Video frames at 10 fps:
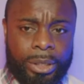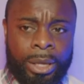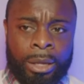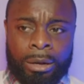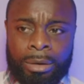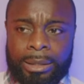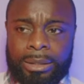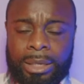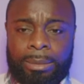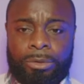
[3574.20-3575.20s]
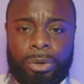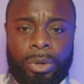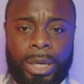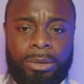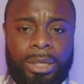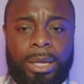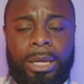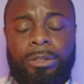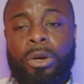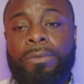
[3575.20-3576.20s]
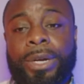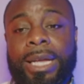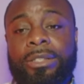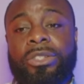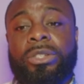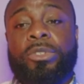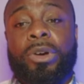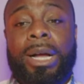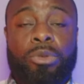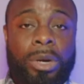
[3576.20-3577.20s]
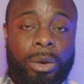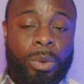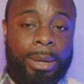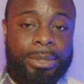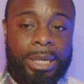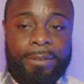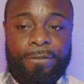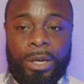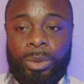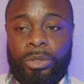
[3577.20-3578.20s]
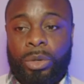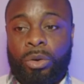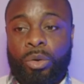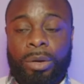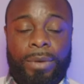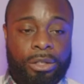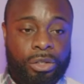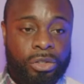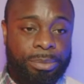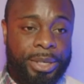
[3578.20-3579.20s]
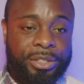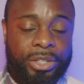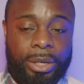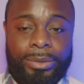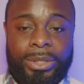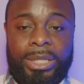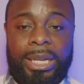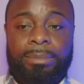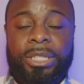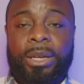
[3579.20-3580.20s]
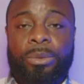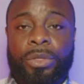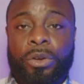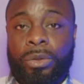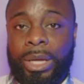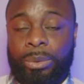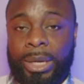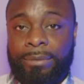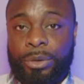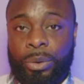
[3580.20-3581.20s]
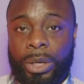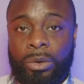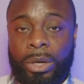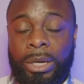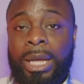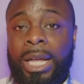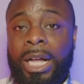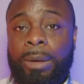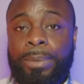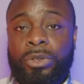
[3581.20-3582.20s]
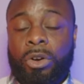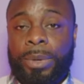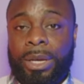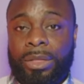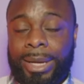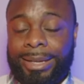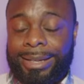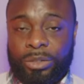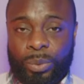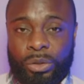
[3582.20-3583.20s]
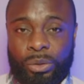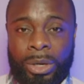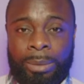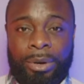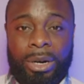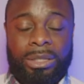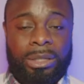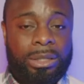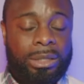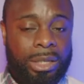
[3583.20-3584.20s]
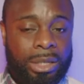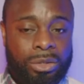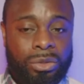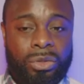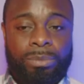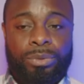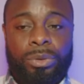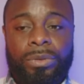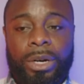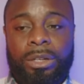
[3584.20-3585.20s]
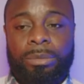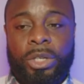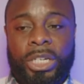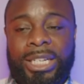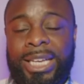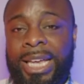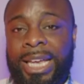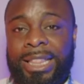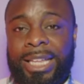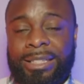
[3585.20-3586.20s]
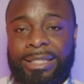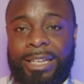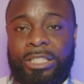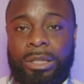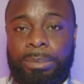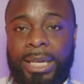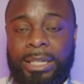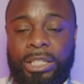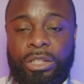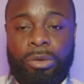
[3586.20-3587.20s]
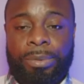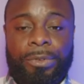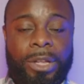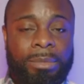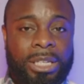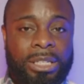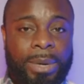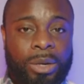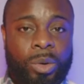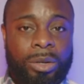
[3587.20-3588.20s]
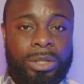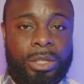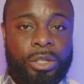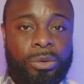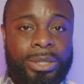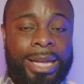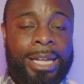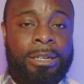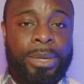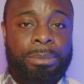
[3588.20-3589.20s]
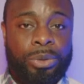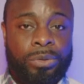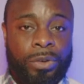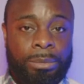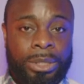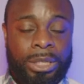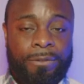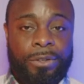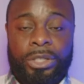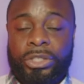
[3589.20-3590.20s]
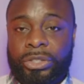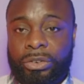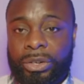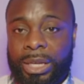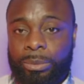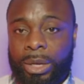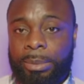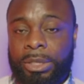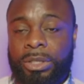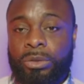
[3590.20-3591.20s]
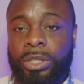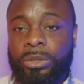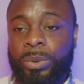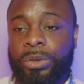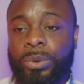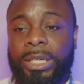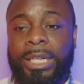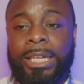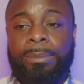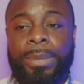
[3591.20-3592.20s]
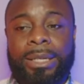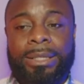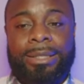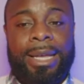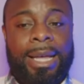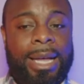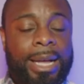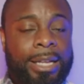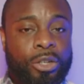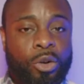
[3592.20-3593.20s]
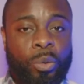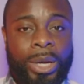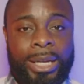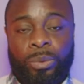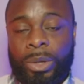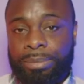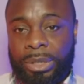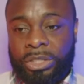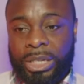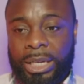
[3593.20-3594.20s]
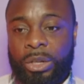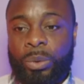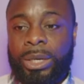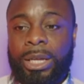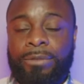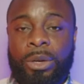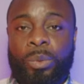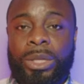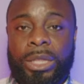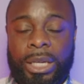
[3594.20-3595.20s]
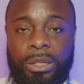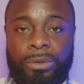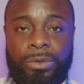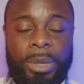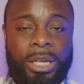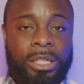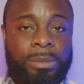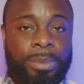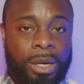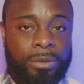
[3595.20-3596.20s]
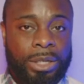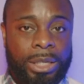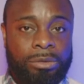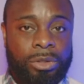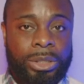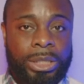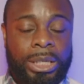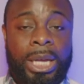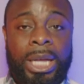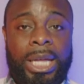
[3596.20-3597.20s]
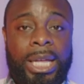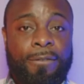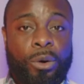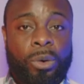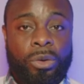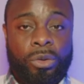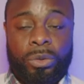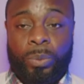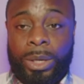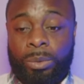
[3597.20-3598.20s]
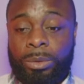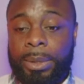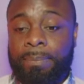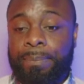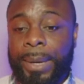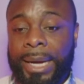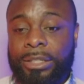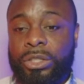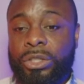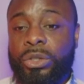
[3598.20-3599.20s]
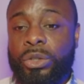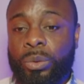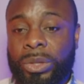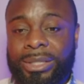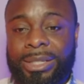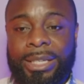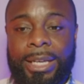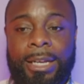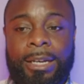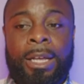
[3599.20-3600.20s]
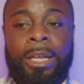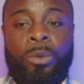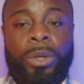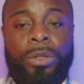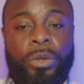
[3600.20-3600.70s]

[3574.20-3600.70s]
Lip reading: All right, time to roll out. Don't forget to subscribe on our website. Follow us on all of our social media channels to stay up to date with all that we have going on. Help us grow beyond the mic as we do our part to continue to improve our community. Thanks again to the BAC Group of Companies, Medical House Lenders, and People's Pharmacy for ensuring that we're able to do this with you on a daily basis. As always, we appreciate you, we love you, and we thank you for making us part of your daily routine. If all goes well, we'll be back to do this again with